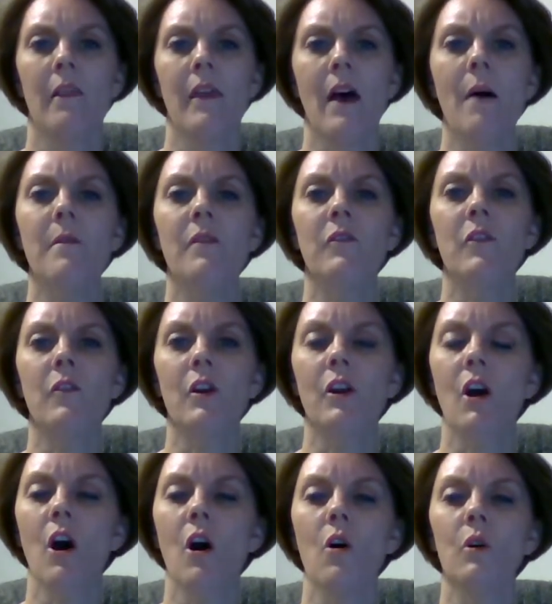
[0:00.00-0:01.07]
That meant that the
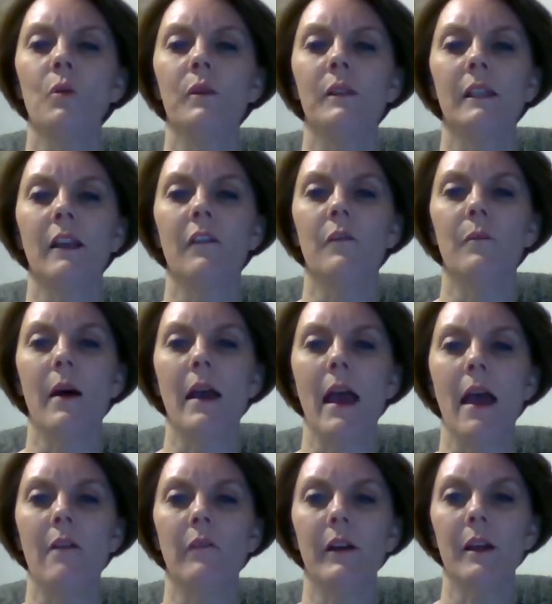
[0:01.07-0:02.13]
code was lived by
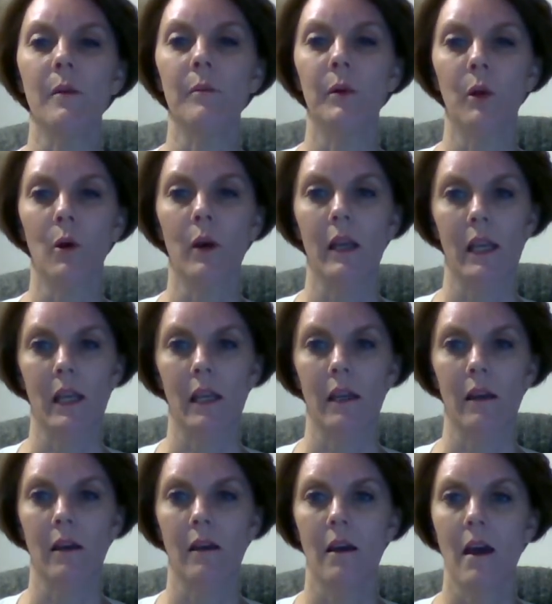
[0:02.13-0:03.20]
every
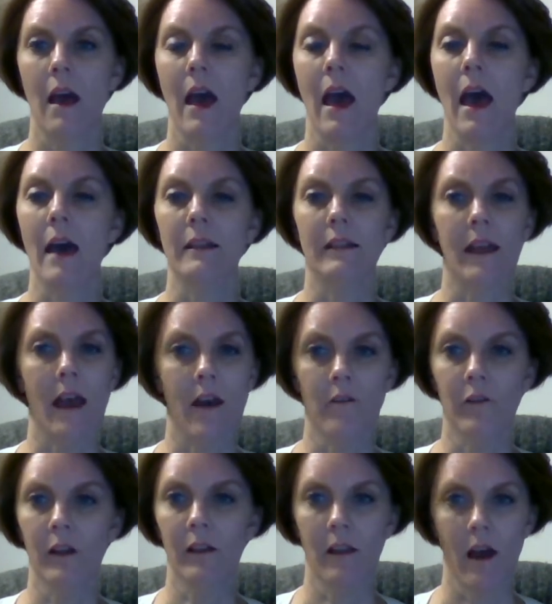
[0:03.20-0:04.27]
employee at
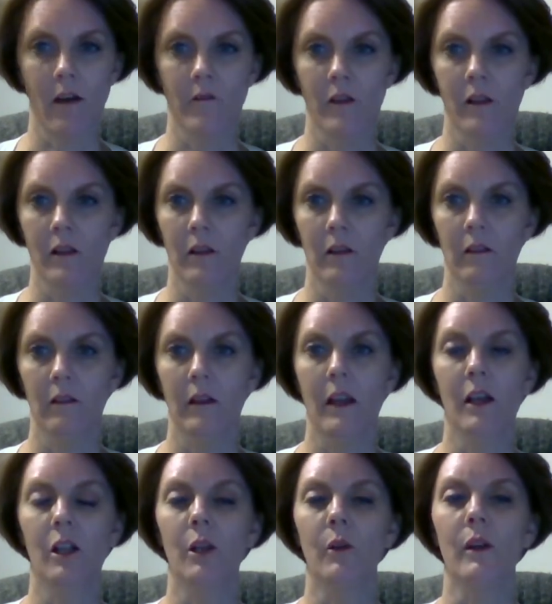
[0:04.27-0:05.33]
every level,
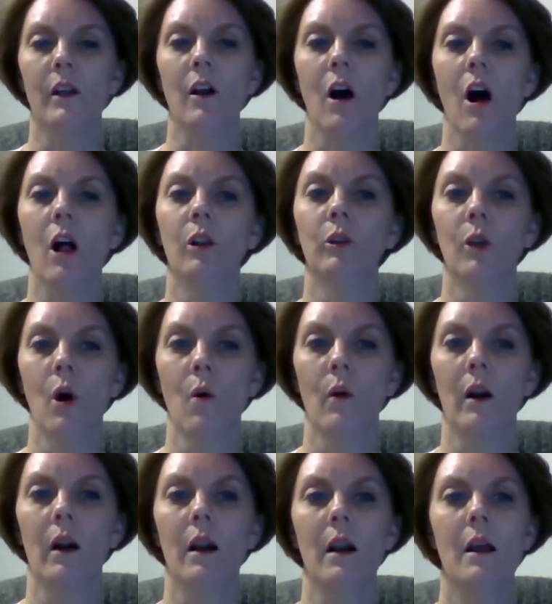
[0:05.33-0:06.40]
including all
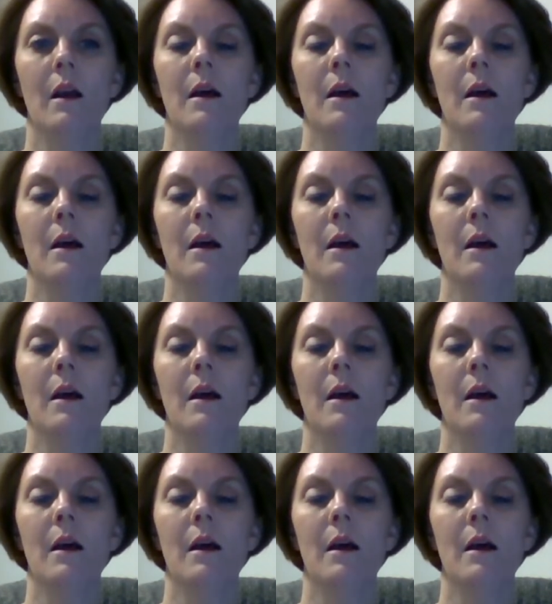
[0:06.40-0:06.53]
lower,